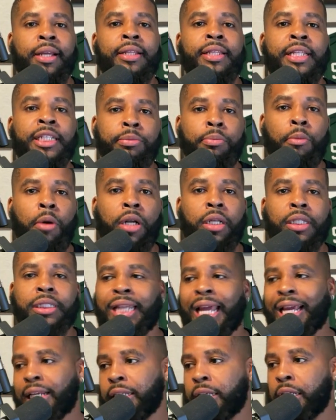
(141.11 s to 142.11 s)
this mark is
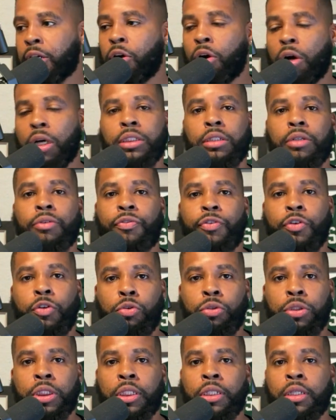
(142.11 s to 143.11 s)
likely to cause
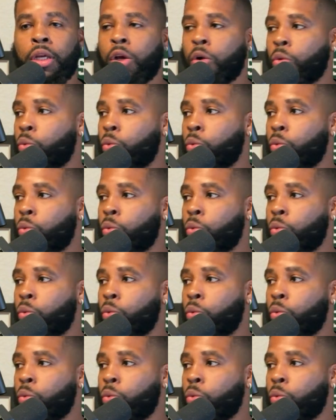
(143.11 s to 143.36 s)
confusion